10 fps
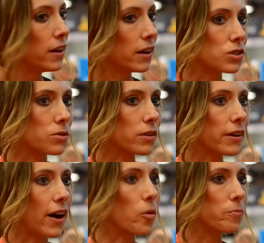is to really
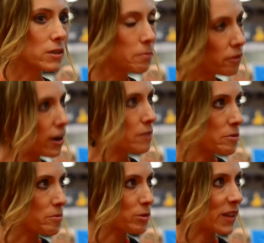help simplify
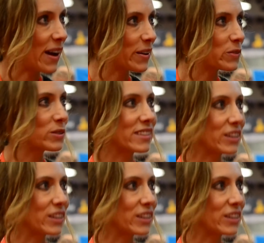people's lives,